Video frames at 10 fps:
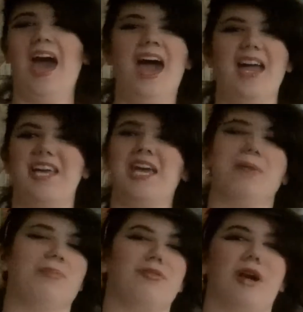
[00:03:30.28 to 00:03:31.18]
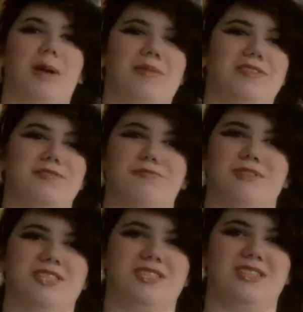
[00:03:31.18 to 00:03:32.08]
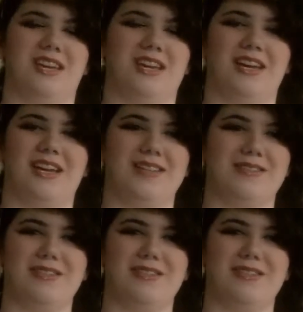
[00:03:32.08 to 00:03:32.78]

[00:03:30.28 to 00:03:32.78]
I can't promise which day,